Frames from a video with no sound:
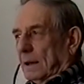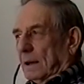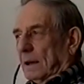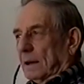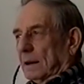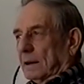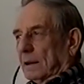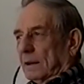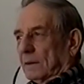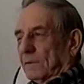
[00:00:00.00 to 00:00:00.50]

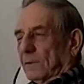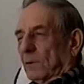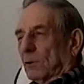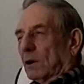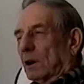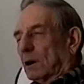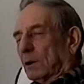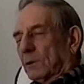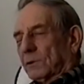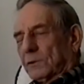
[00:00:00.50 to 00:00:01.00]
And that
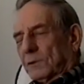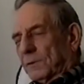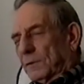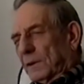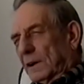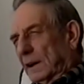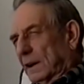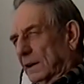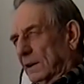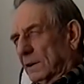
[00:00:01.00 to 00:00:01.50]
wire was so
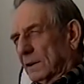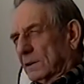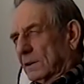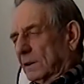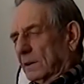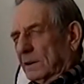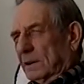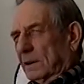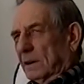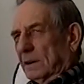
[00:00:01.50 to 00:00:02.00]
fine you
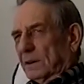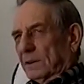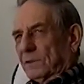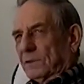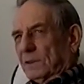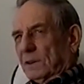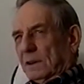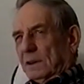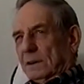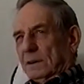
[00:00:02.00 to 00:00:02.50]
couldn't hardly
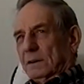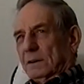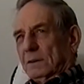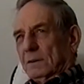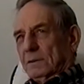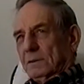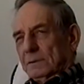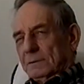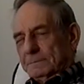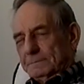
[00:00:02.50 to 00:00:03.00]
see it, you
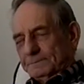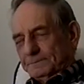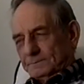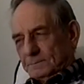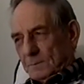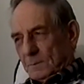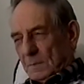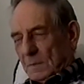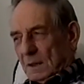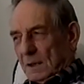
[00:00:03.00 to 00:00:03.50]
know.
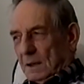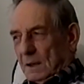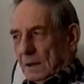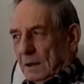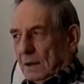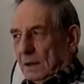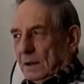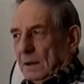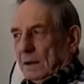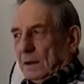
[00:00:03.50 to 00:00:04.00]

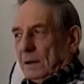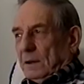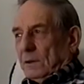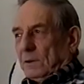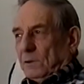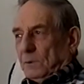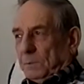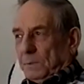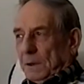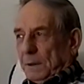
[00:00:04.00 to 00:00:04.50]

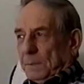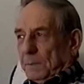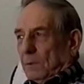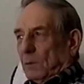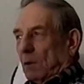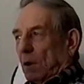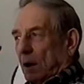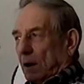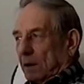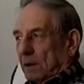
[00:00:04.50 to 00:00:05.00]
So people
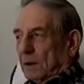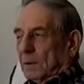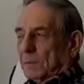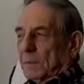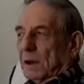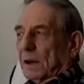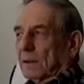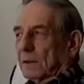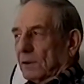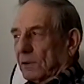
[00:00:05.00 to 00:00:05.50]
walking up
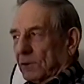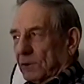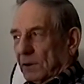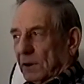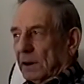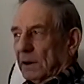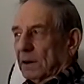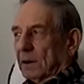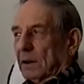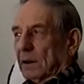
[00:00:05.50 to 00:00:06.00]
down the
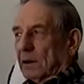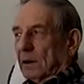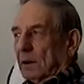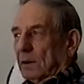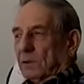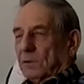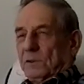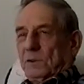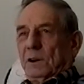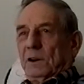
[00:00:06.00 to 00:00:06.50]
street, and the
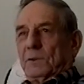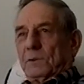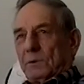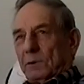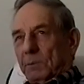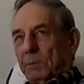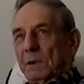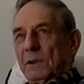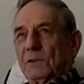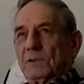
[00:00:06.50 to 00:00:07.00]
streets
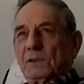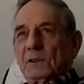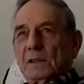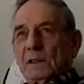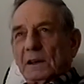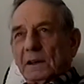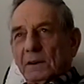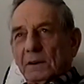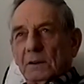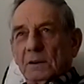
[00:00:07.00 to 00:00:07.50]
were busy
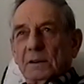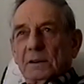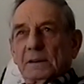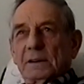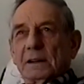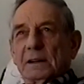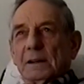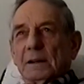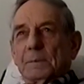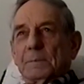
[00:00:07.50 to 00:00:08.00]
then all the
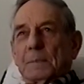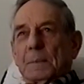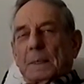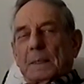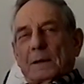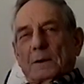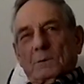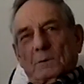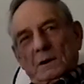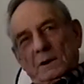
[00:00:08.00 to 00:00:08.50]
time,
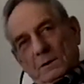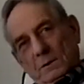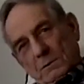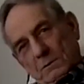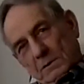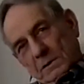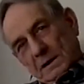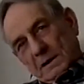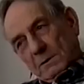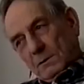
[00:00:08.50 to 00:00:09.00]
and we'd
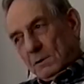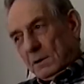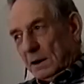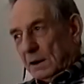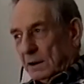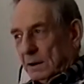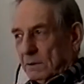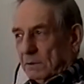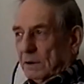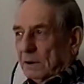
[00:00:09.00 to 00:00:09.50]
hold that
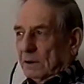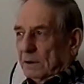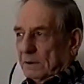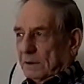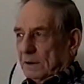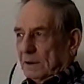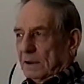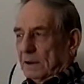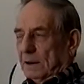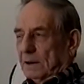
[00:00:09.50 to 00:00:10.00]
wire real
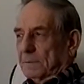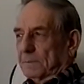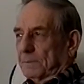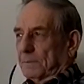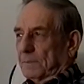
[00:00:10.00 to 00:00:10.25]
tight,